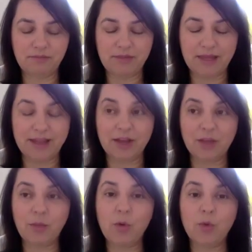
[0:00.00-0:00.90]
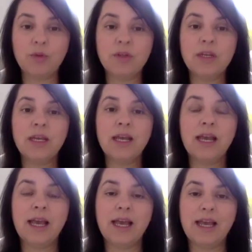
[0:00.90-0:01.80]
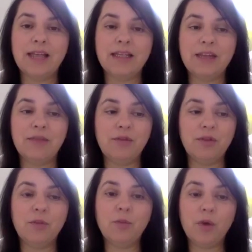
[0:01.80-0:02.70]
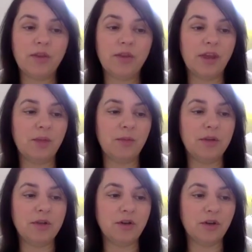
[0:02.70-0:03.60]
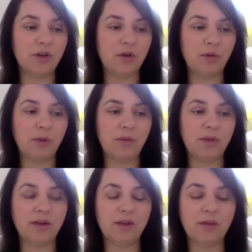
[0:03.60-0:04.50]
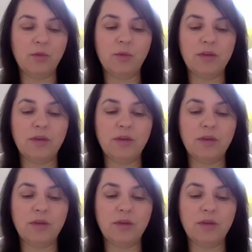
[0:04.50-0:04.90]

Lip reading: this post, and if there's some work that can be done on your website at the moment,